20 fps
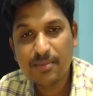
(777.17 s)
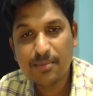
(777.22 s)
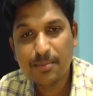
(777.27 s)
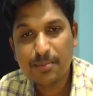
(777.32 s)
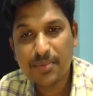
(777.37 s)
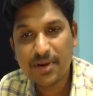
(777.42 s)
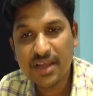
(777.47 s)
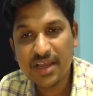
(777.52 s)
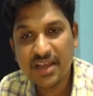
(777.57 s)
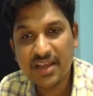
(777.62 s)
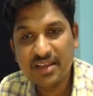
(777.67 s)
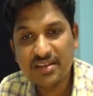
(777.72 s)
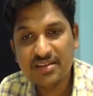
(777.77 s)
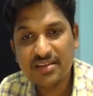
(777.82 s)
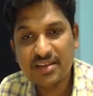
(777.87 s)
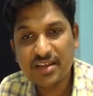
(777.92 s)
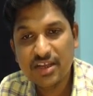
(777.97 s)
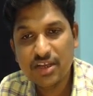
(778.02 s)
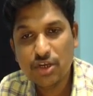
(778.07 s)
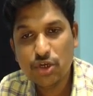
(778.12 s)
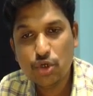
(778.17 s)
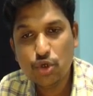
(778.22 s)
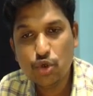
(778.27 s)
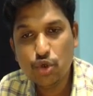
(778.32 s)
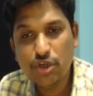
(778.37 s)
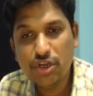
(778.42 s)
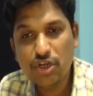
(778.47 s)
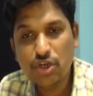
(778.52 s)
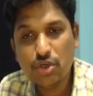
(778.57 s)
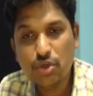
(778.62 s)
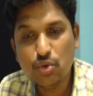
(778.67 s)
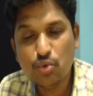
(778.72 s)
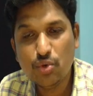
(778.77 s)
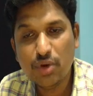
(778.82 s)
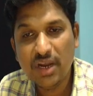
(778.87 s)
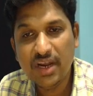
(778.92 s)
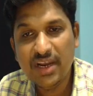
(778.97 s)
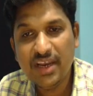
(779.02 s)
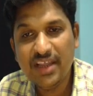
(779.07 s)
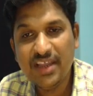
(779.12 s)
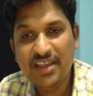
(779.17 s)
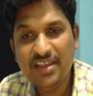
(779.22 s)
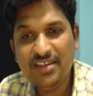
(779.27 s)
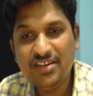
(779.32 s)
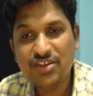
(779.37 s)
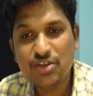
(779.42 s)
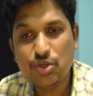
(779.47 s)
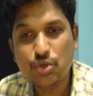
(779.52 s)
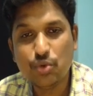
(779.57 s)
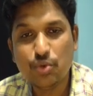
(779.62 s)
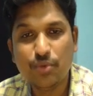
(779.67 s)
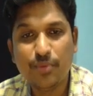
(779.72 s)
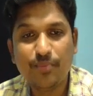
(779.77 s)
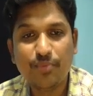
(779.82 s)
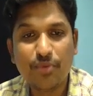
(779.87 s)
plus 2 into 1 is 2.